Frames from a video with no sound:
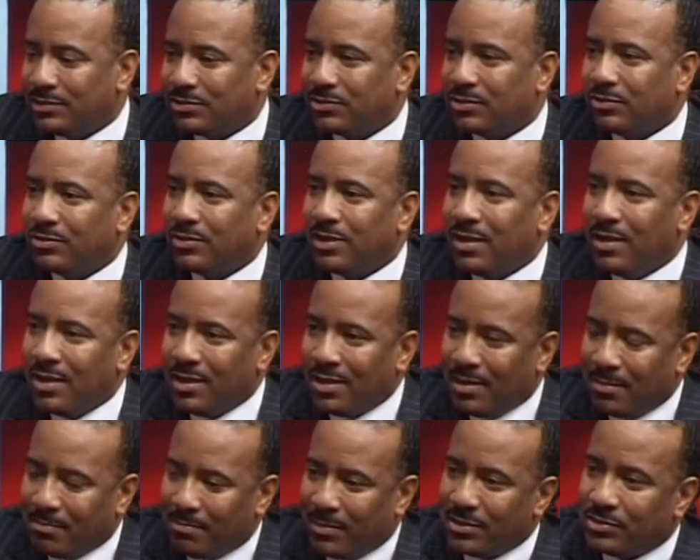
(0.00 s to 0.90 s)
So
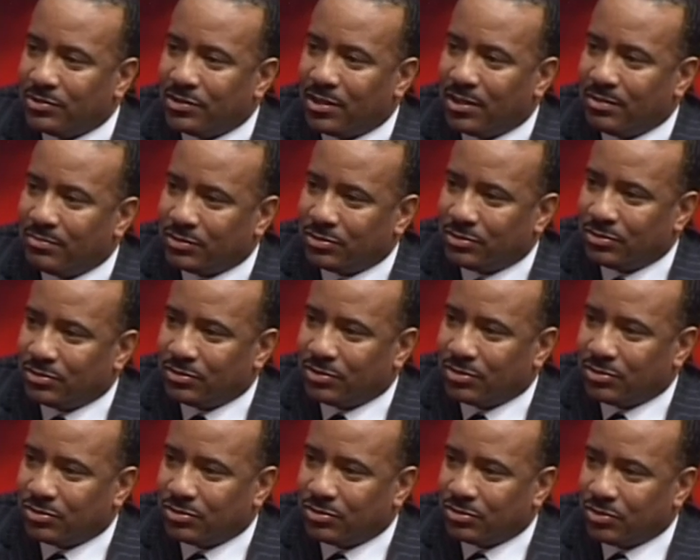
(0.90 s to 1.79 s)
my job
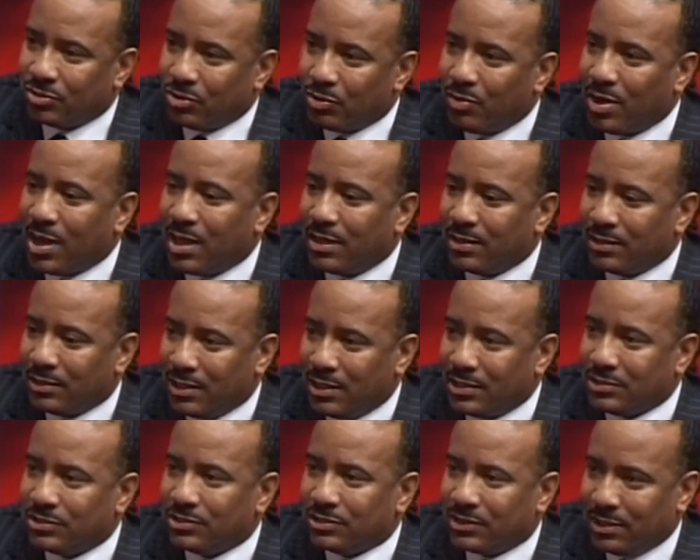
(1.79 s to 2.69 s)
is to go out and
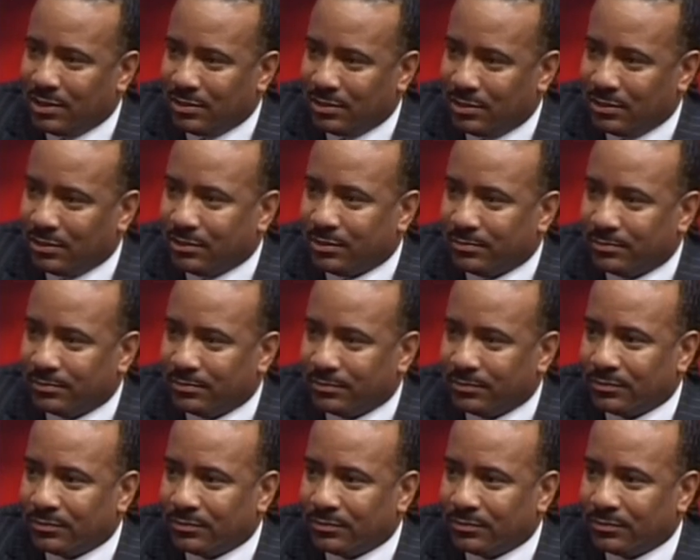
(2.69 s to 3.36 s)
educate them,